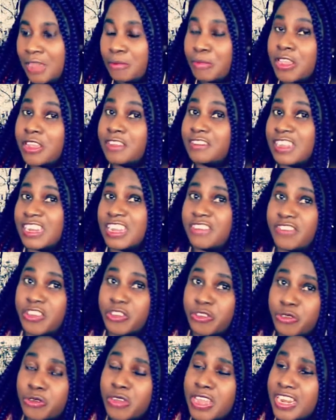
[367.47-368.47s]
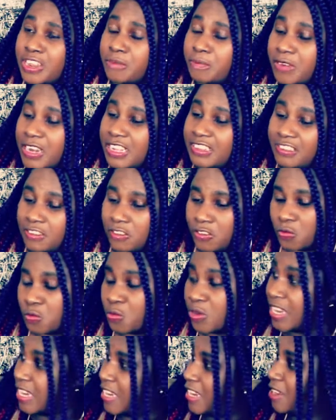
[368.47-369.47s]
Because I never knew any place in
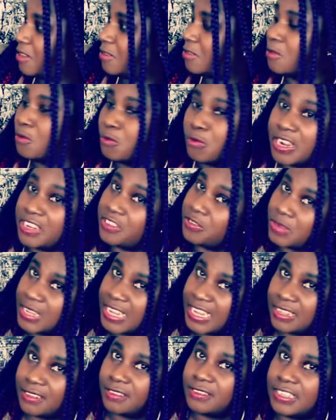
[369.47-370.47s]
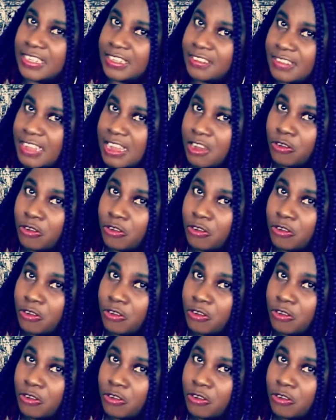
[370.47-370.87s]
Sweden where to get this.